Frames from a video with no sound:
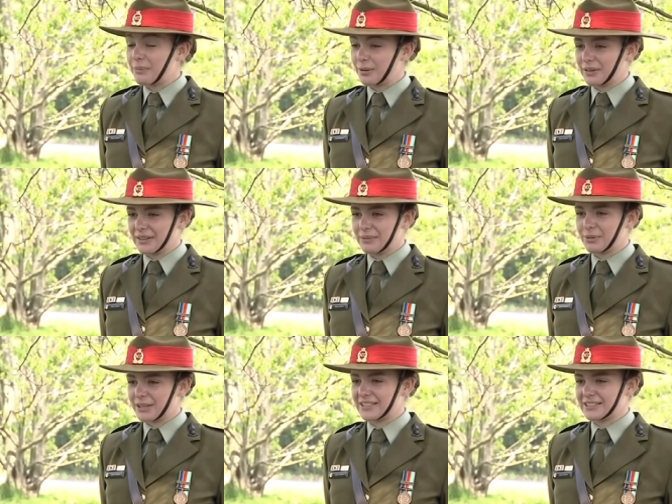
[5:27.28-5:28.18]
pr
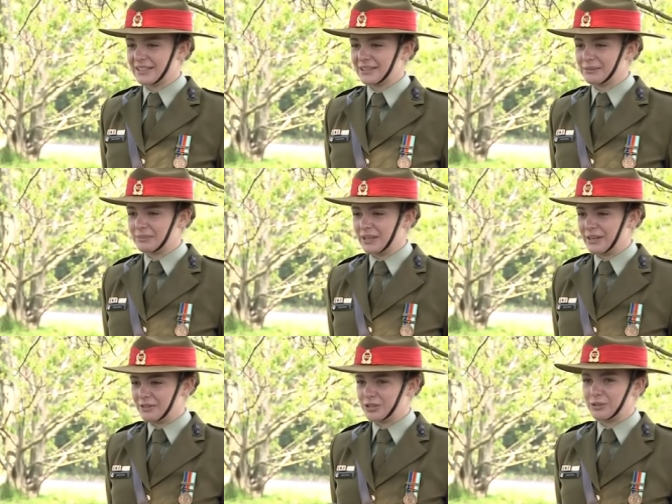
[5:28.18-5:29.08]
Pretty excited, but
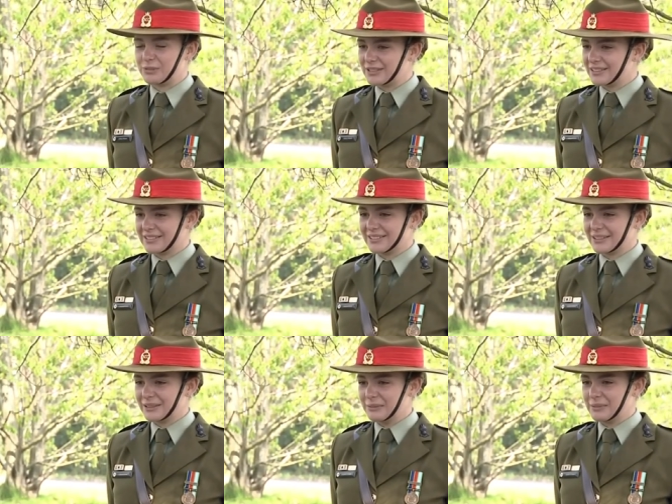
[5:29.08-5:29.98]
I have a job to do,
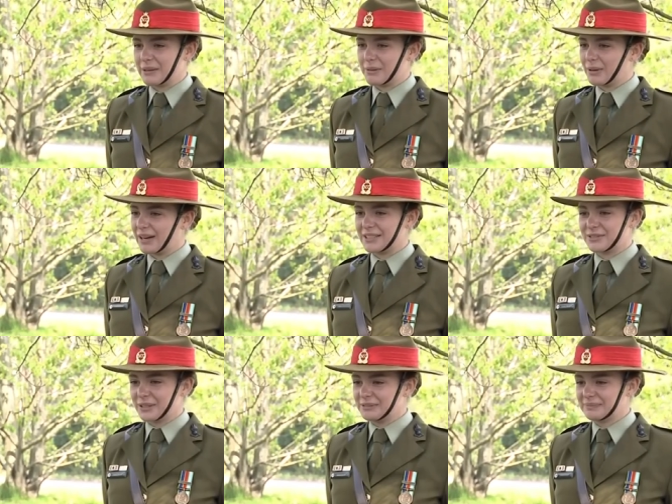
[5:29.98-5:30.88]
so I'll be keeping my
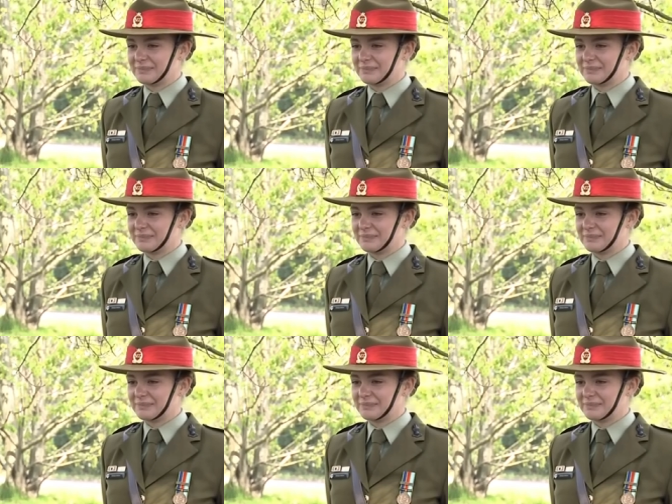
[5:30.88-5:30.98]
eyes front.